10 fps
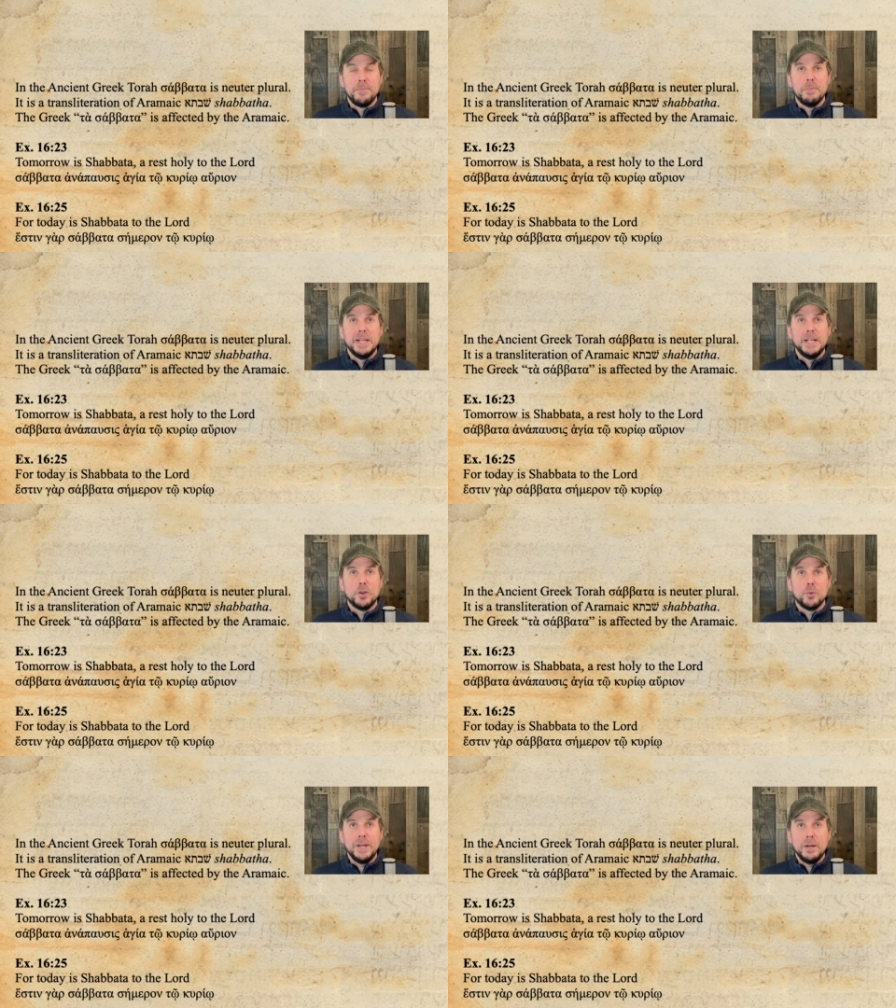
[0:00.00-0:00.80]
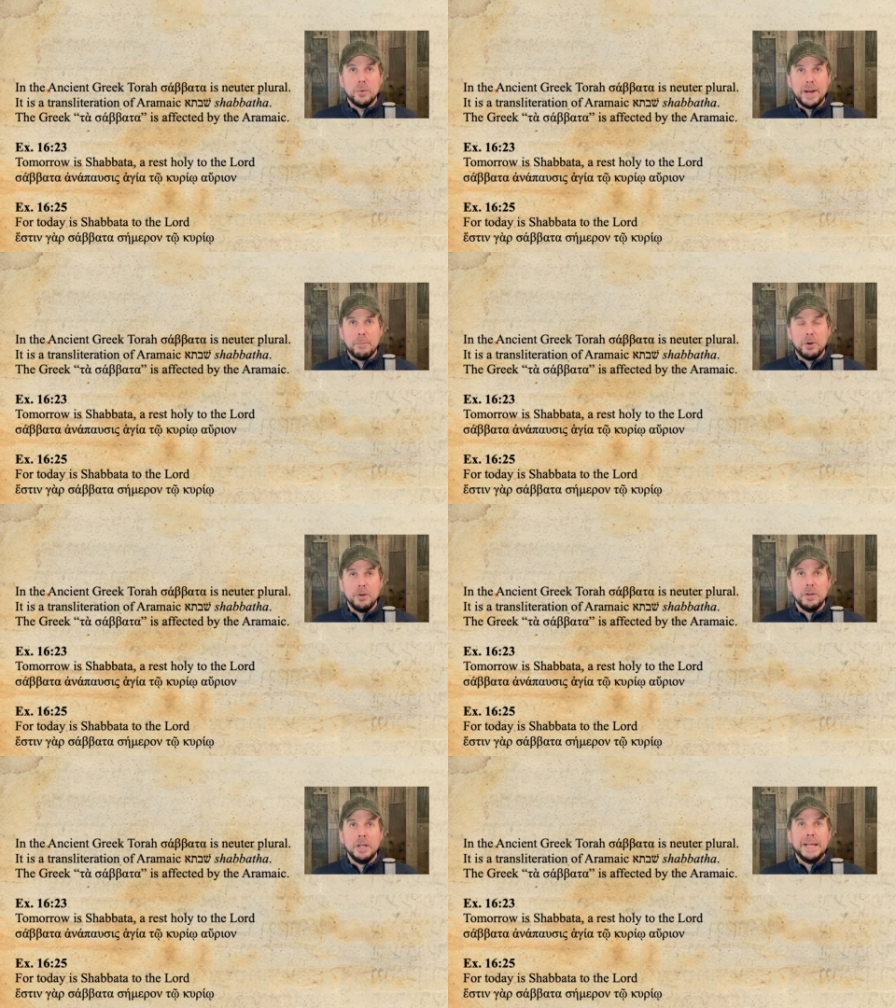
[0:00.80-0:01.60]
But in Greek grammar,
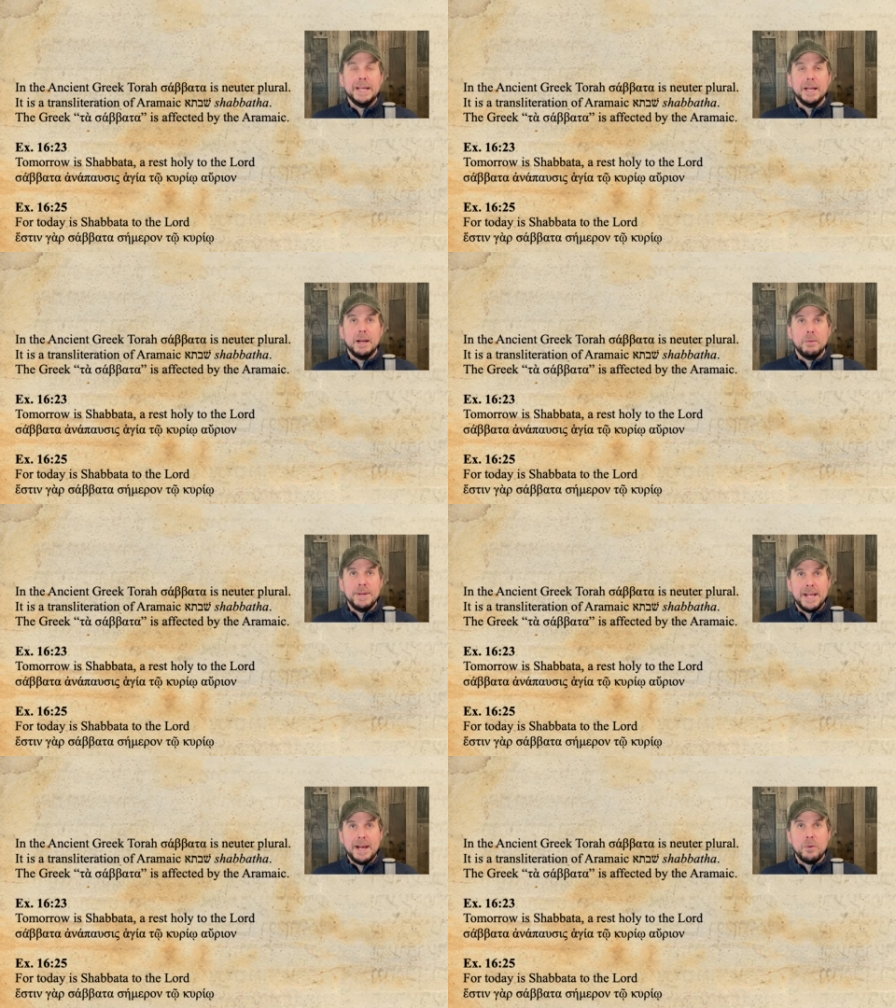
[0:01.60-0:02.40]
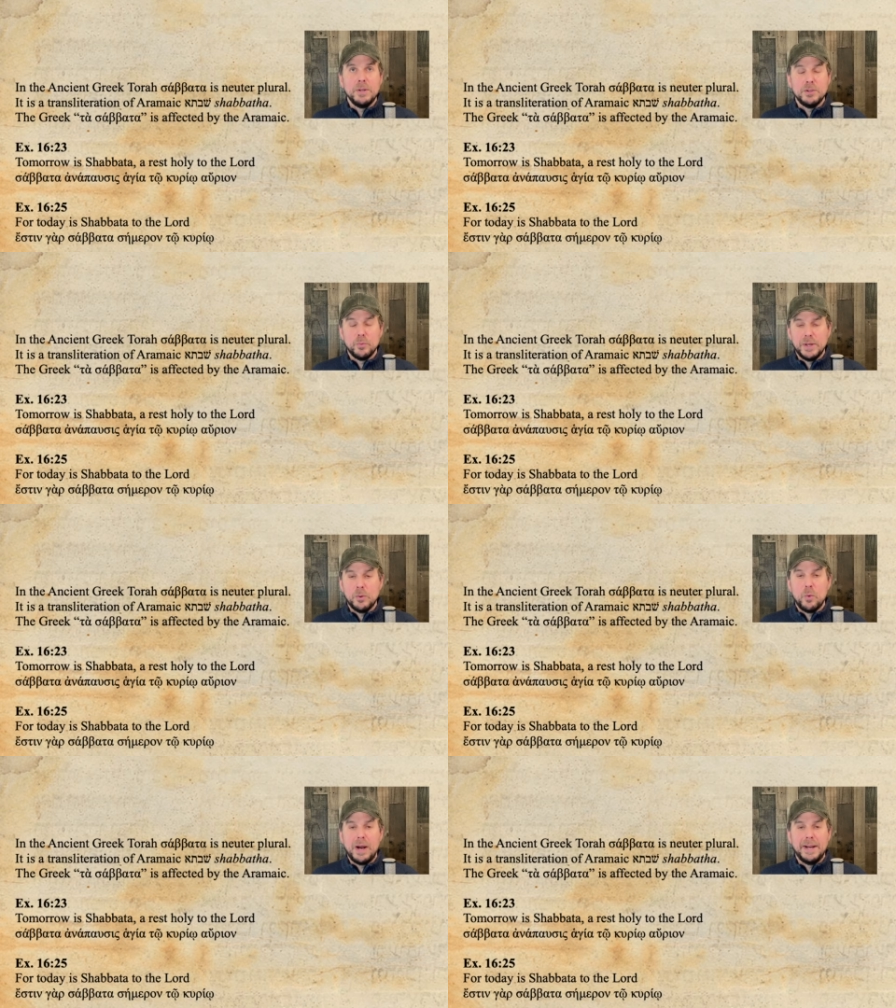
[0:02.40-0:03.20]
a noun is
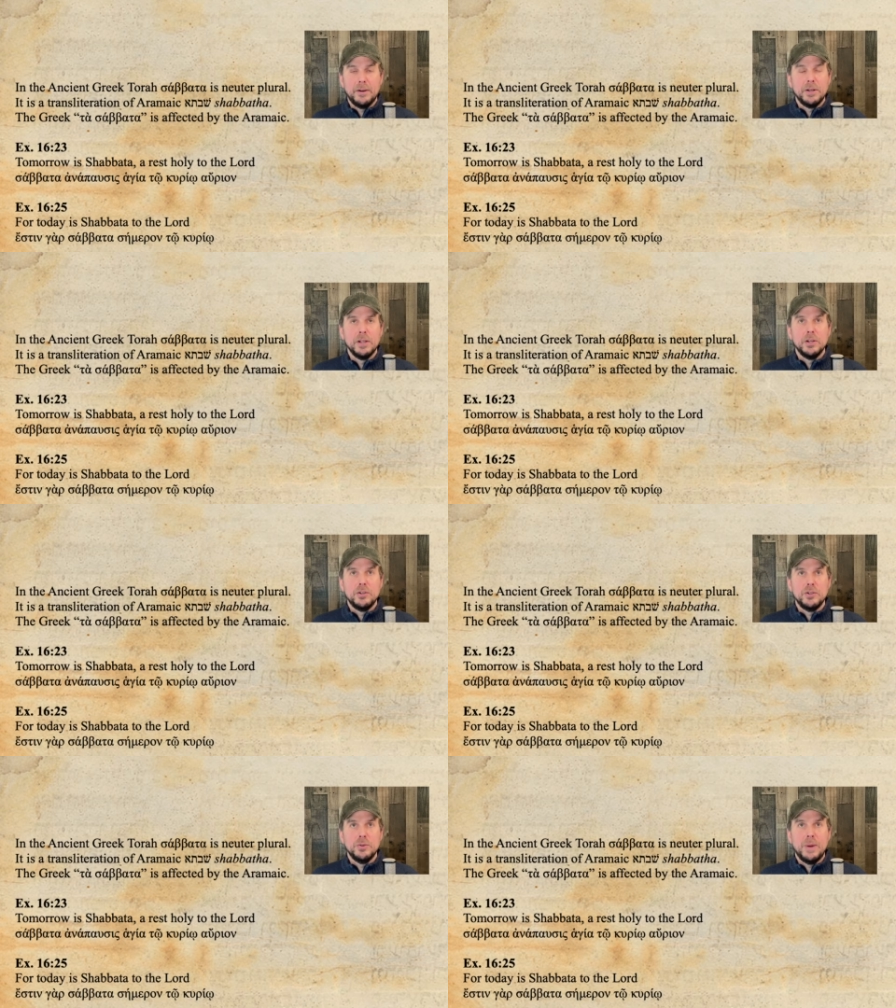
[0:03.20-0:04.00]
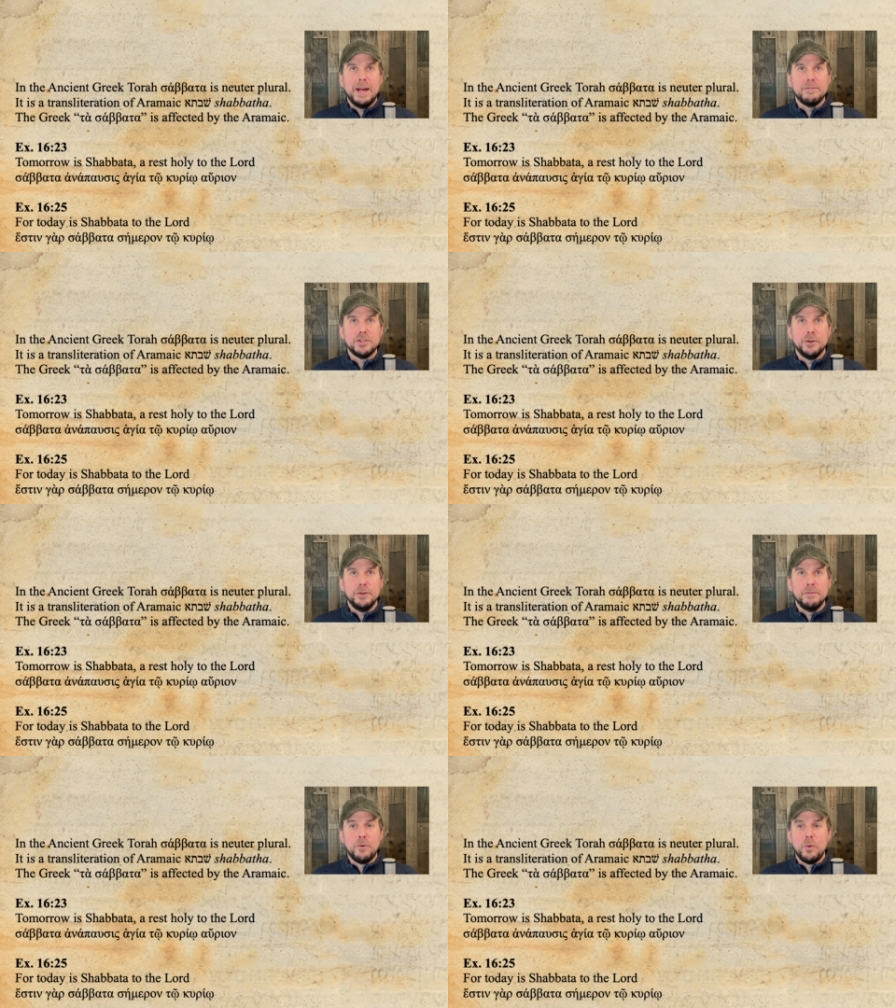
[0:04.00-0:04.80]
required to have certain
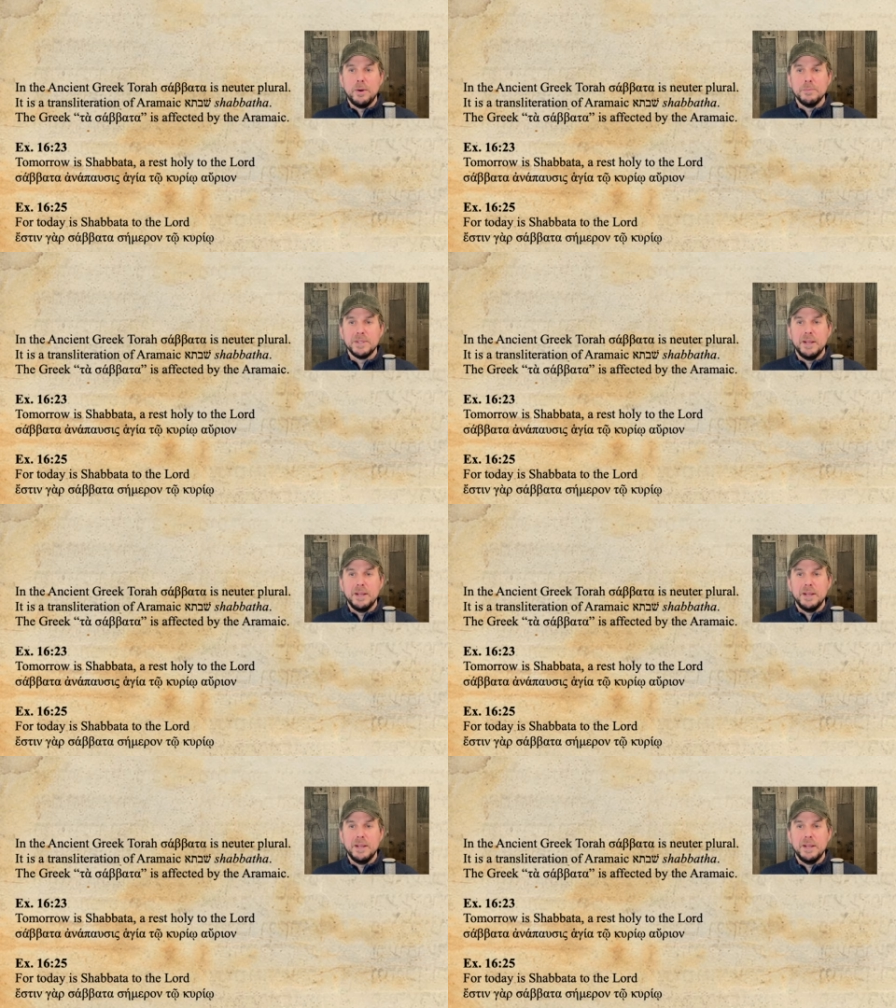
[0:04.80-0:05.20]
forms.